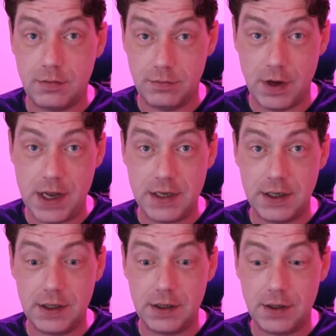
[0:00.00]
Right?
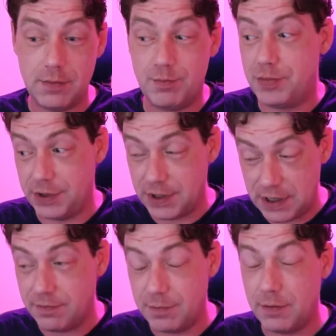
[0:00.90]

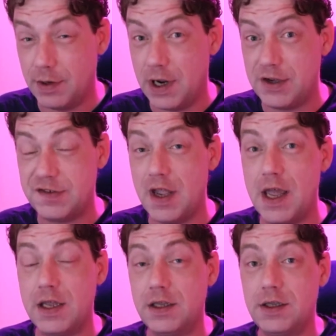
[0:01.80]
Believe me when I
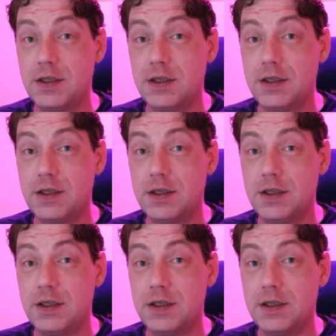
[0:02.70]
say,